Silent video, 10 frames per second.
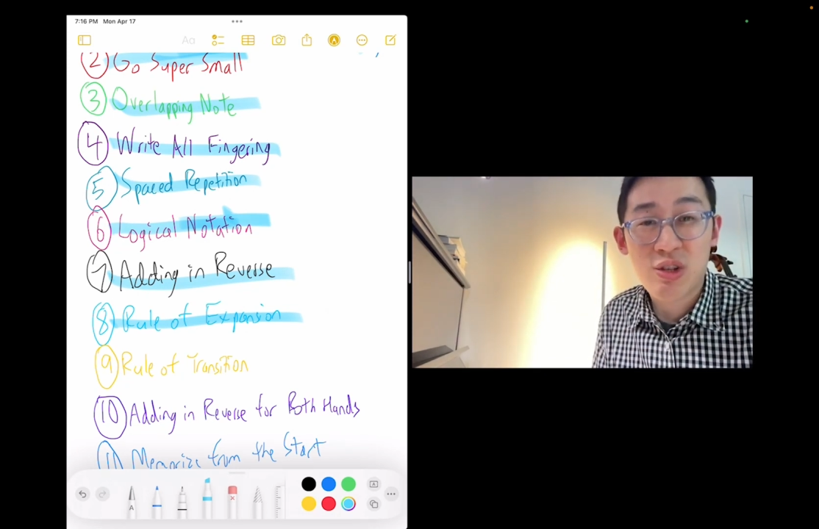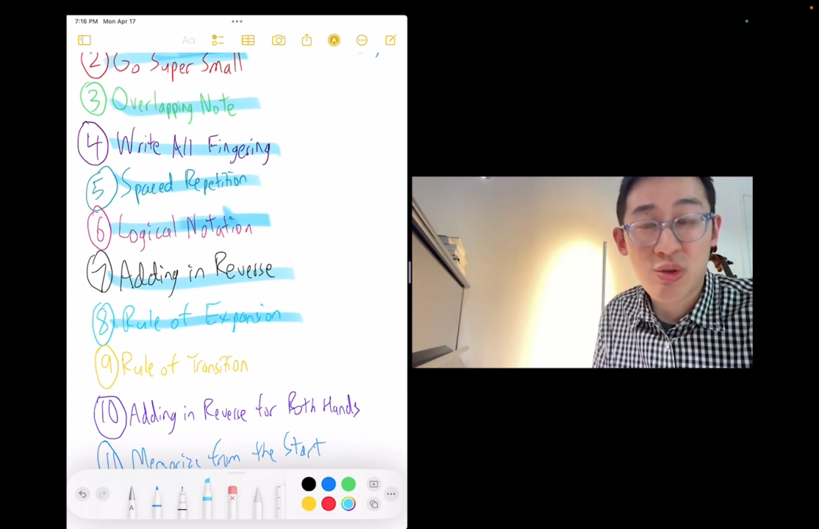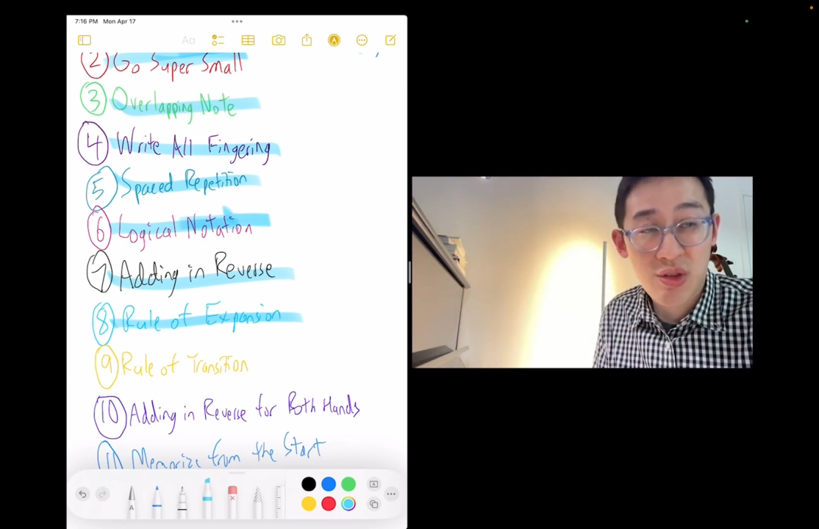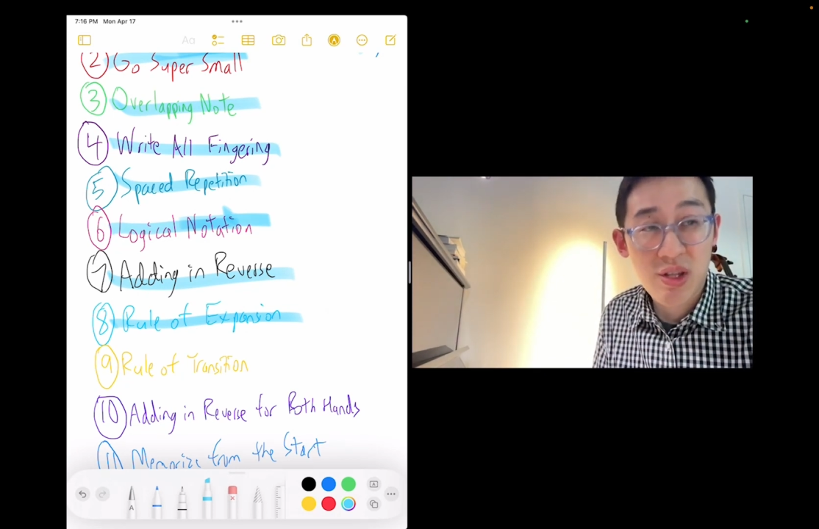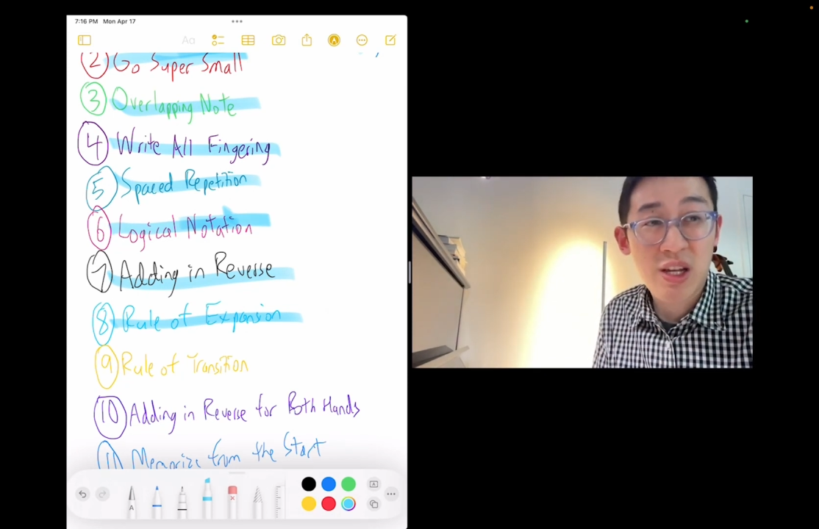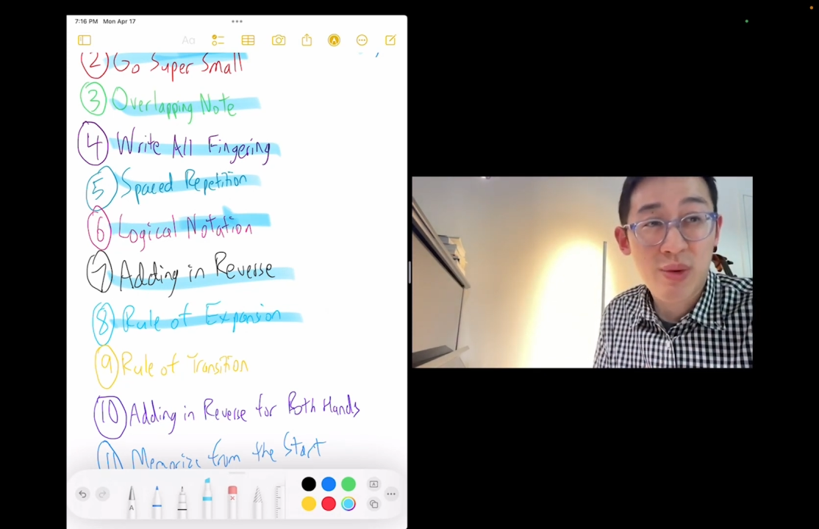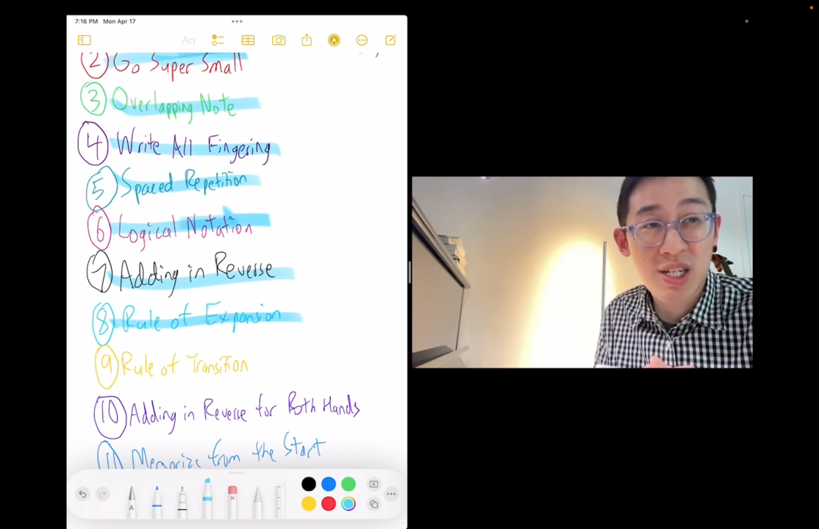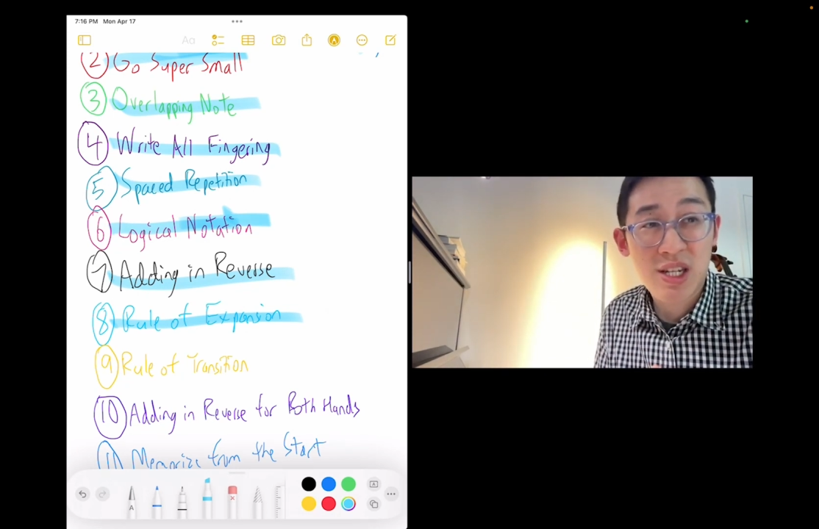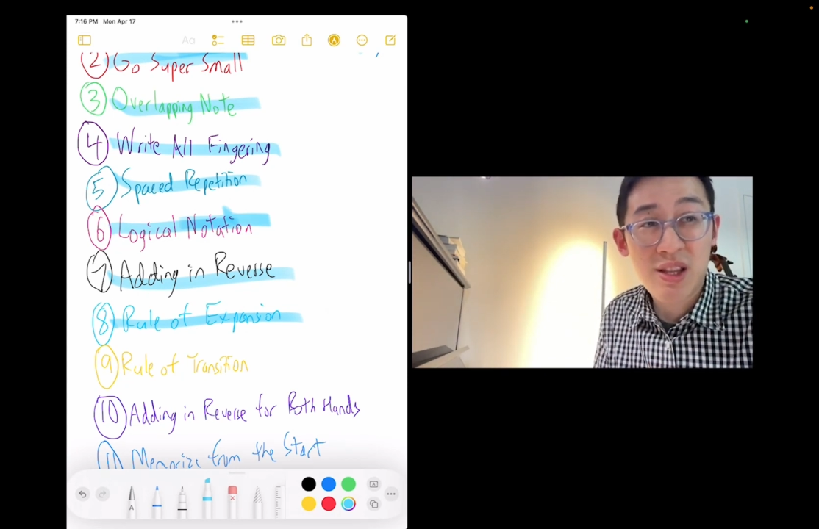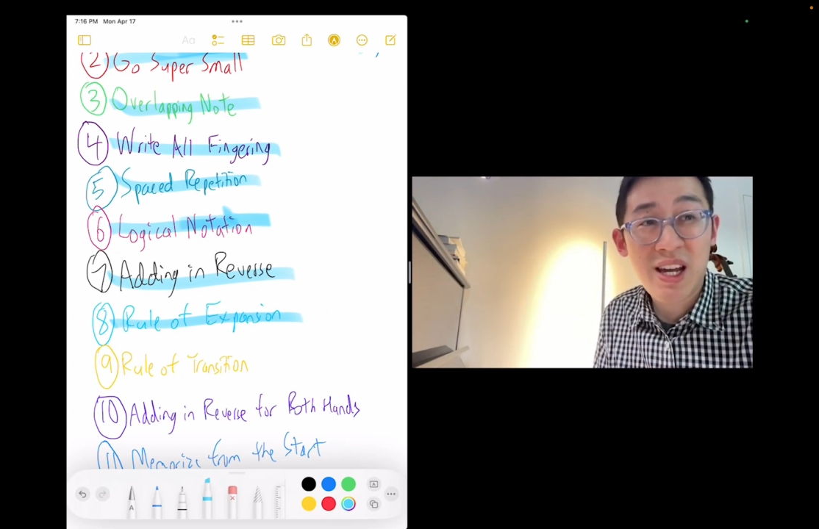you'll see that we
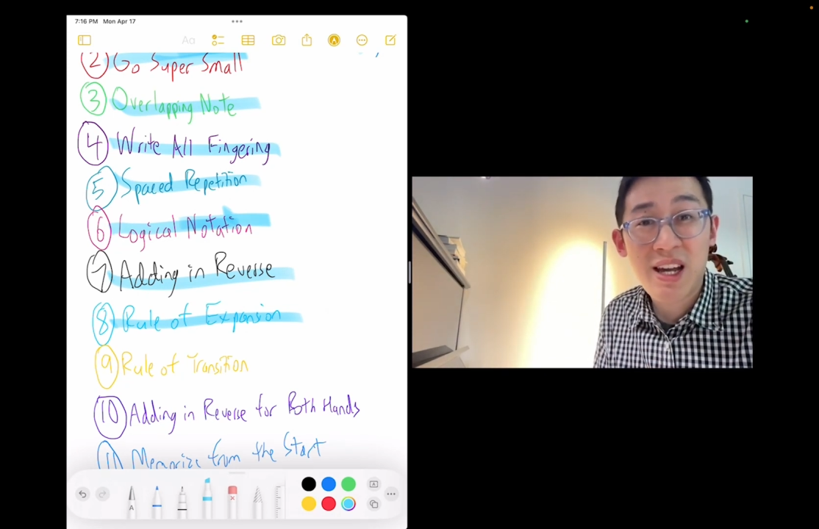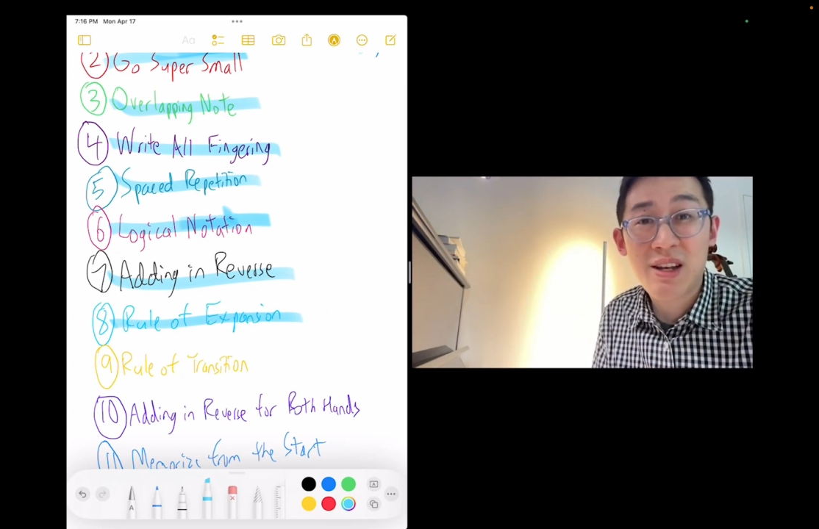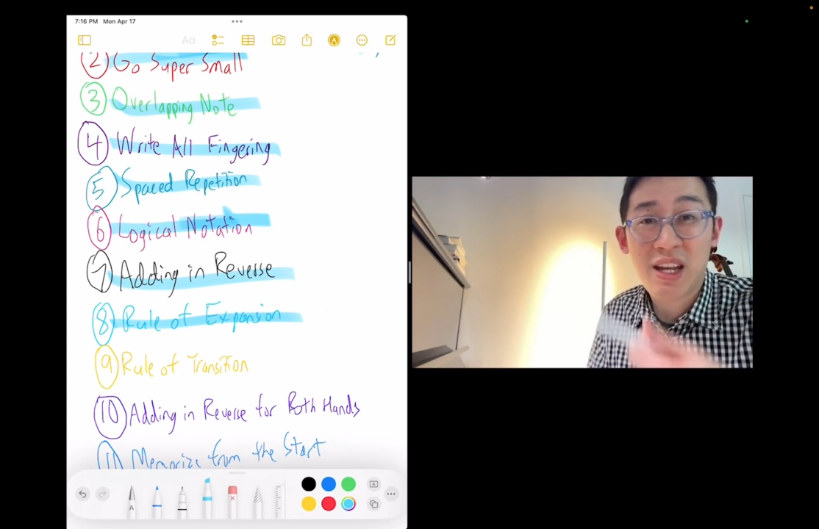did that,